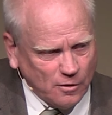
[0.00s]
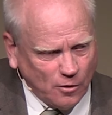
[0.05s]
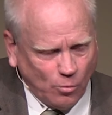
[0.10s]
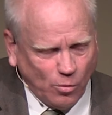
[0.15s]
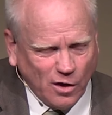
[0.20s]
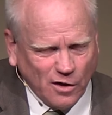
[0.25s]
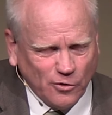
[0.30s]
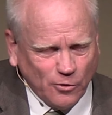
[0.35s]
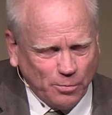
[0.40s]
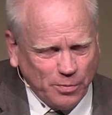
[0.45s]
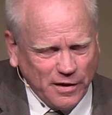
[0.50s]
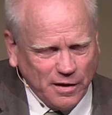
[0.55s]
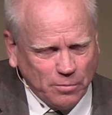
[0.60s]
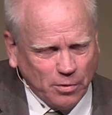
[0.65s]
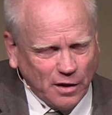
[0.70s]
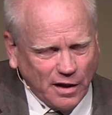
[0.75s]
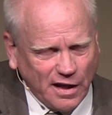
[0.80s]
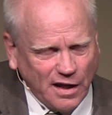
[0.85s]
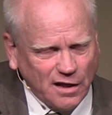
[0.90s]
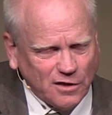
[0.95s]
No wonder
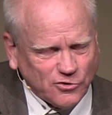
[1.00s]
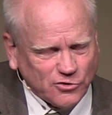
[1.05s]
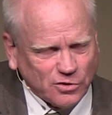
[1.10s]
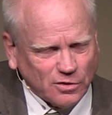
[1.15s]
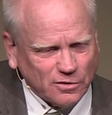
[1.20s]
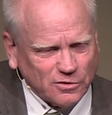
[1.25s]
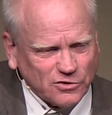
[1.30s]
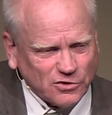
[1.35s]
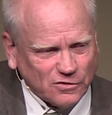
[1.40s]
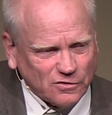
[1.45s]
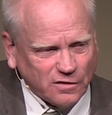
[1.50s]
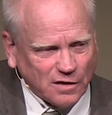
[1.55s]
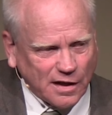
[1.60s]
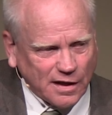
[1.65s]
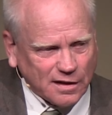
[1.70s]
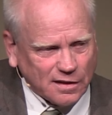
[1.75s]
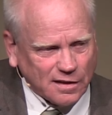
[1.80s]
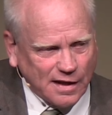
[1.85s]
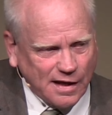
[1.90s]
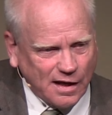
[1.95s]
people hate churches
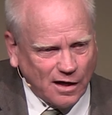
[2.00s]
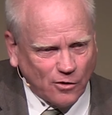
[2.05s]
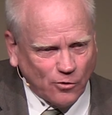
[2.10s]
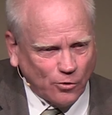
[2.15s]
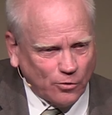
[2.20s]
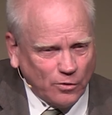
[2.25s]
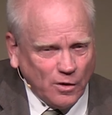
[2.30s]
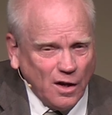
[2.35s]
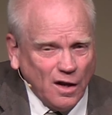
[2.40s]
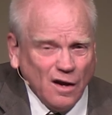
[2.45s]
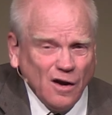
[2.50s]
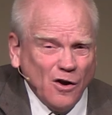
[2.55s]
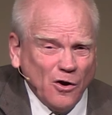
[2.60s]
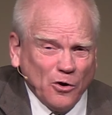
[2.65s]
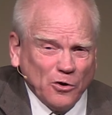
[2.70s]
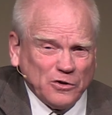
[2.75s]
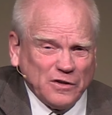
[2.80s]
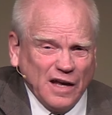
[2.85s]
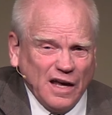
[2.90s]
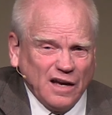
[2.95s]
like that or
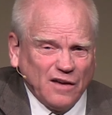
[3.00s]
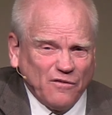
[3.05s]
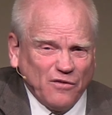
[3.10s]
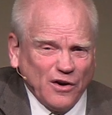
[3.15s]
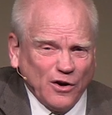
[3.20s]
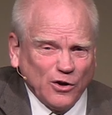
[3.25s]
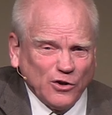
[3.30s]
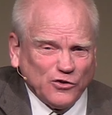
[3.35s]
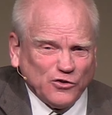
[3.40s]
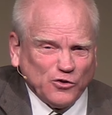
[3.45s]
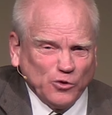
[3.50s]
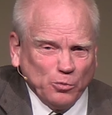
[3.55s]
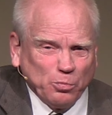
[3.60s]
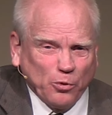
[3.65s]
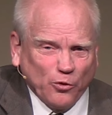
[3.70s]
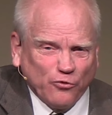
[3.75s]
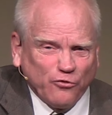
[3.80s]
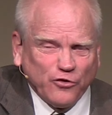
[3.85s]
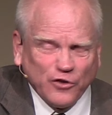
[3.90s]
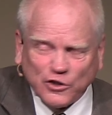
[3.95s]
or take a very
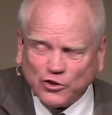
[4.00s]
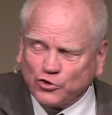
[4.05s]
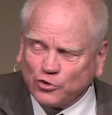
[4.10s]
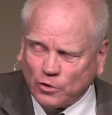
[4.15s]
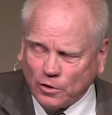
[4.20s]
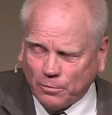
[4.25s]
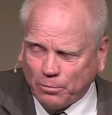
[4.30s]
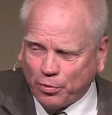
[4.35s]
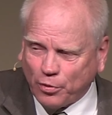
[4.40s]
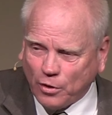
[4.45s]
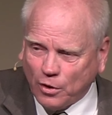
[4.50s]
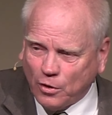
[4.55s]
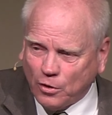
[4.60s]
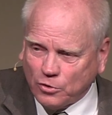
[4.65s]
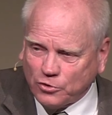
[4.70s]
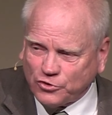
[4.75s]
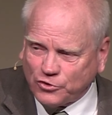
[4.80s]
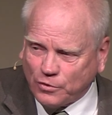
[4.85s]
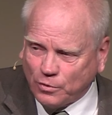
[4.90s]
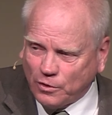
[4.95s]
superficial
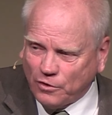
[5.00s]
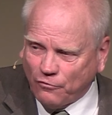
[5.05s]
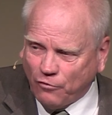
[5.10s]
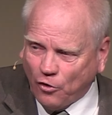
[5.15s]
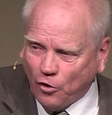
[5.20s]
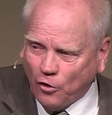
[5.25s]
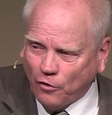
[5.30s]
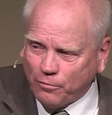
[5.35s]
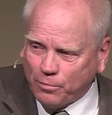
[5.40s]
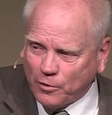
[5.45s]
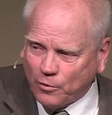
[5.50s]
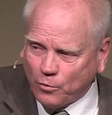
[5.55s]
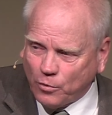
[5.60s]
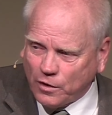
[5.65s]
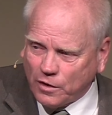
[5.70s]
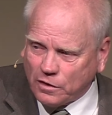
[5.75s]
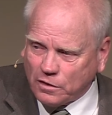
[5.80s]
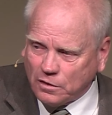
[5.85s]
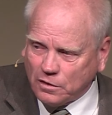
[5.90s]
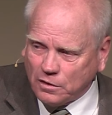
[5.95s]
approach to involvement
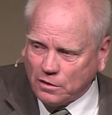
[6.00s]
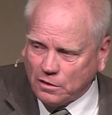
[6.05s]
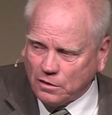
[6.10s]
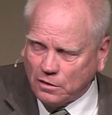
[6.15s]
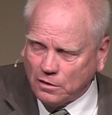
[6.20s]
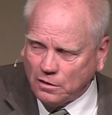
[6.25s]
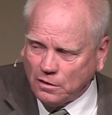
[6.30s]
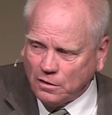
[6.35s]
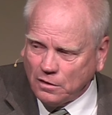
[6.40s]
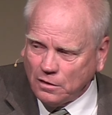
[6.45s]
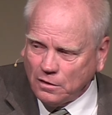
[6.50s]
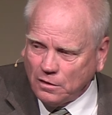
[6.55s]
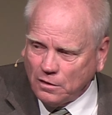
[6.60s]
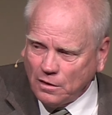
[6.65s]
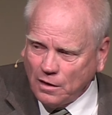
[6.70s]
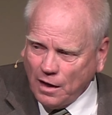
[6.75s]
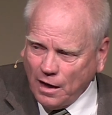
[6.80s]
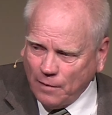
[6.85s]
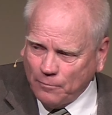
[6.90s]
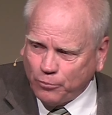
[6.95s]
with it
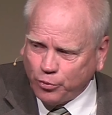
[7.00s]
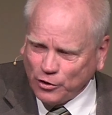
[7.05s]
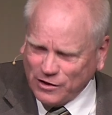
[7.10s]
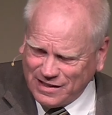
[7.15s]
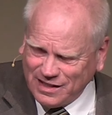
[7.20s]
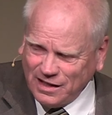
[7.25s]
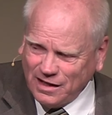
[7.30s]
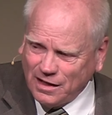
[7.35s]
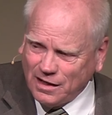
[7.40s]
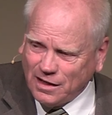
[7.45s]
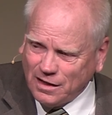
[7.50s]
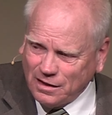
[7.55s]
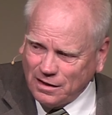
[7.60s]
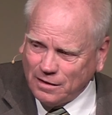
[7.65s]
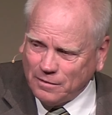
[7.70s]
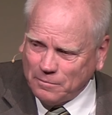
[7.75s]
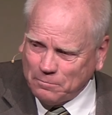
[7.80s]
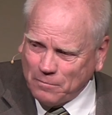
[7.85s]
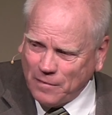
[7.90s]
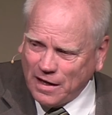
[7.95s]
and pretend
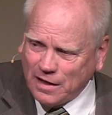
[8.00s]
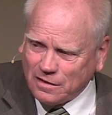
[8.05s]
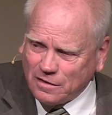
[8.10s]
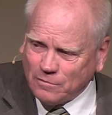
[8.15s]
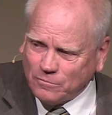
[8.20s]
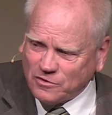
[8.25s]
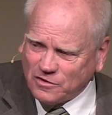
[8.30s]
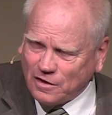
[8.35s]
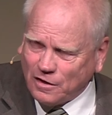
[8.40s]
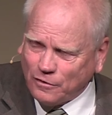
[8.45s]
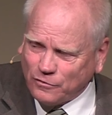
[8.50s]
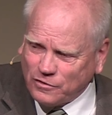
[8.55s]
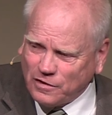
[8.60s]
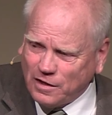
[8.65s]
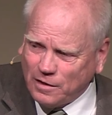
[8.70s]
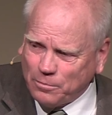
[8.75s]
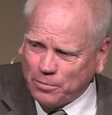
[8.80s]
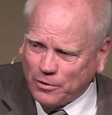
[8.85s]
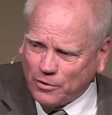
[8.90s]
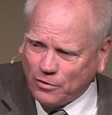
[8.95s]
and make themselves
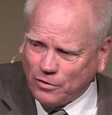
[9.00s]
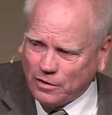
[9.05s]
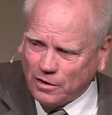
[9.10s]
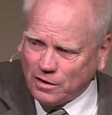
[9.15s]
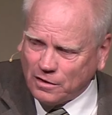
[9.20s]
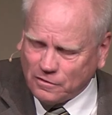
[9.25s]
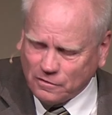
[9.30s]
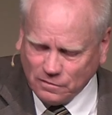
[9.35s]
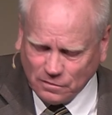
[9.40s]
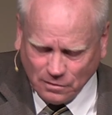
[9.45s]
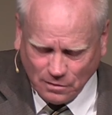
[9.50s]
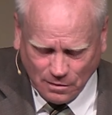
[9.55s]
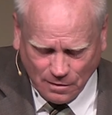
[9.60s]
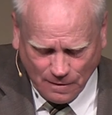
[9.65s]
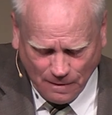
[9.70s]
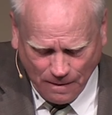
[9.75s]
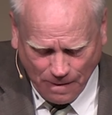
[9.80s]
hypocrites.